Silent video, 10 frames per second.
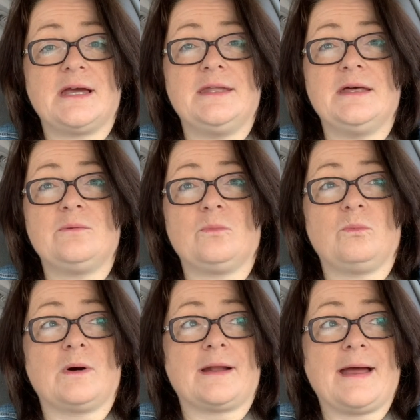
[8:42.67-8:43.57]
And then
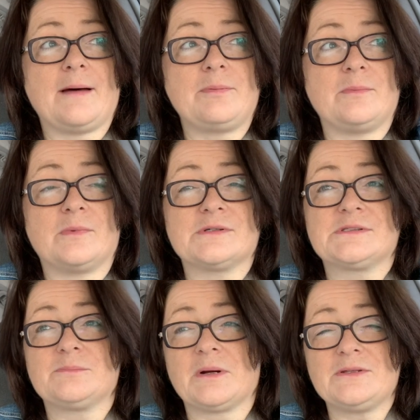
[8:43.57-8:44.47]
what happened
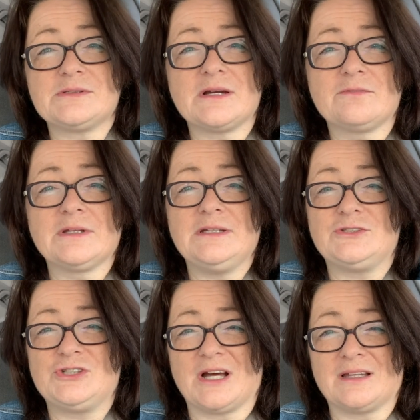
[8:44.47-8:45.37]
was the brothers got really
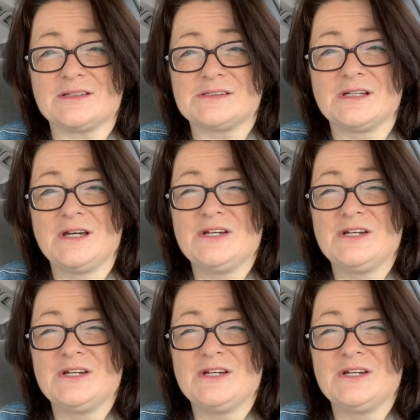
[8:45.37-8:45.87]
jealous.